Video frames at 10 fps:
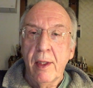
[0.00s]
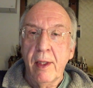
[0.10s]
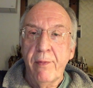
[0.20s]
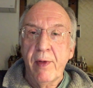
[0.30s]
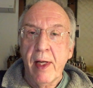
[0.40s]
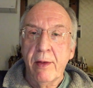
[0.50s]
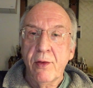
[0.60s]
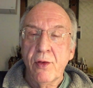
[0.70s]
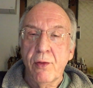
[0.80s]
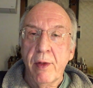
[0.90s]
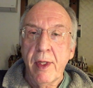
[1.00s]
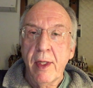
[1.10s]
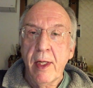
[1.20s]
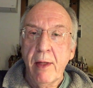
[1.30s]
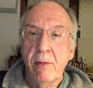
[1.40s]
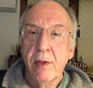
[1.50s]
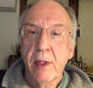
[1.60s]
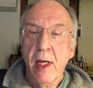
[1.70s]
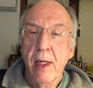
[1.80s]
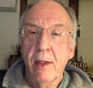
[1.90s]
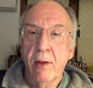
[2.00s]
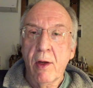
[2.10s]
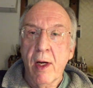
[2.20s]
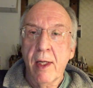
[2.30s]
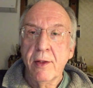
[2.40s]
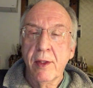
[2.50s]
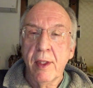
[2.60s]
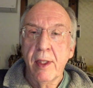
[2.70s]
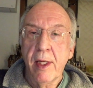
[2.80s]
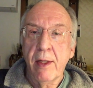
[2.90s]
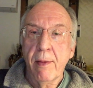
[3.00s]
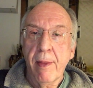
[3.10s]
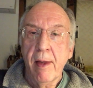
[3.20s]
lived down the street and he was kind of lost and then